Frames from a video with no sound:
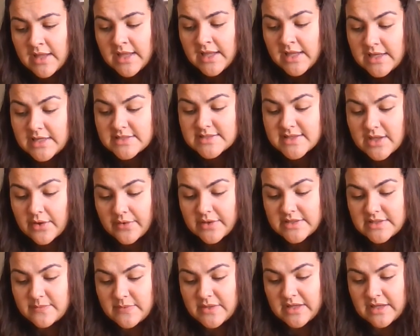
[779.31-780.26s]
He's going
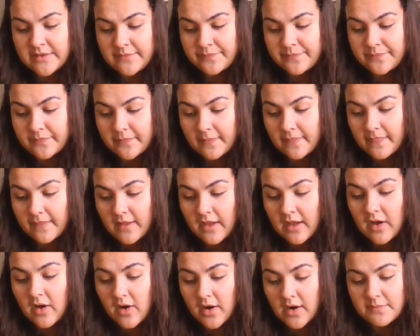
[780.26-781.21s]
to be a
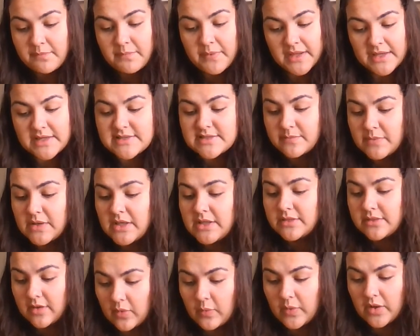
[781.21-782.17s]
hard pig to beat,
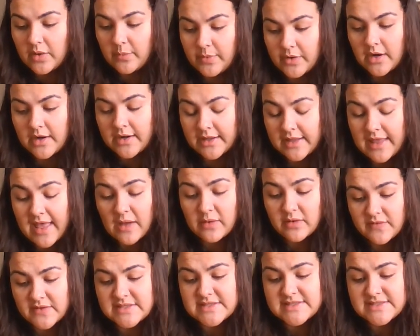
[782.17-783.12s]
though, Wilbur, on account
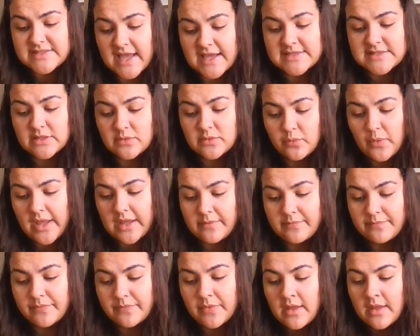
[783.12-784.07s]
of his size and weight.